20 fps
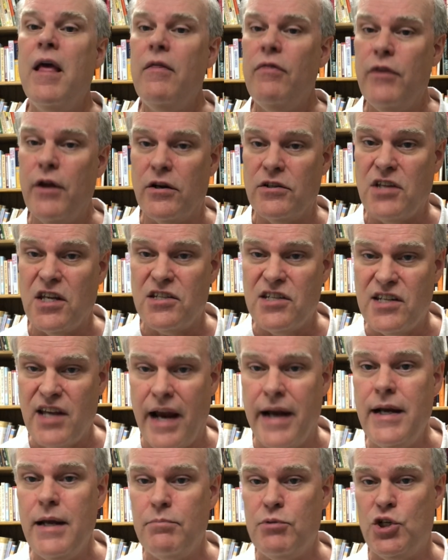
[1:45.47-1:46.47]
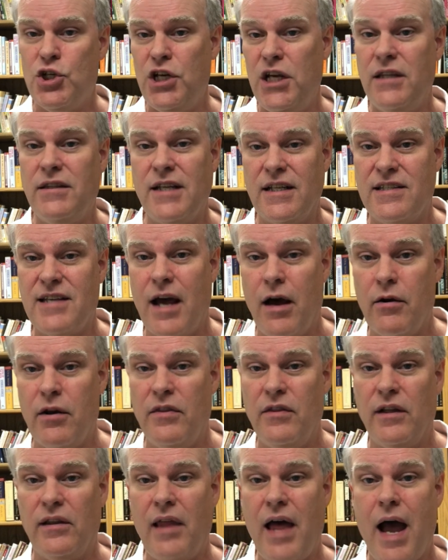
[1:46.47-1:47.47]
There's a sign-up sheet that's out in
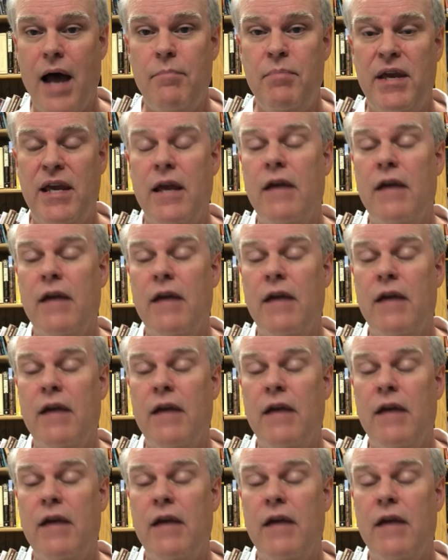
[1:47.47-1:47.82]
the lobby.